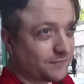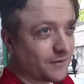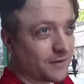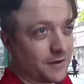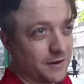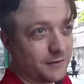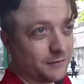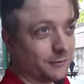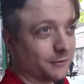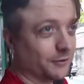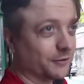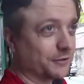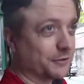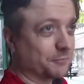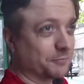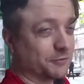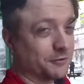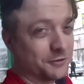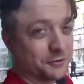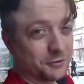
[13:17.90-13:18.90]
I don't look at
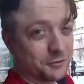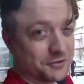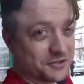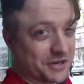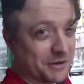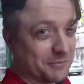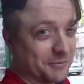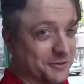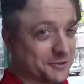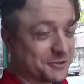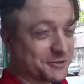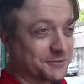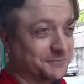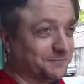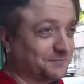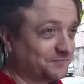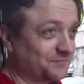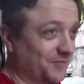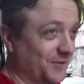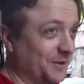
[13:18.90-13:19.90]
pretty girls that much,
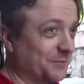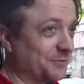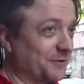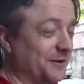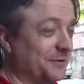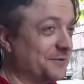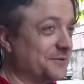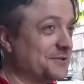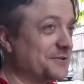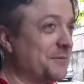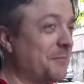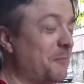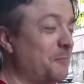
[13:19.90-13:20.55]
I promise.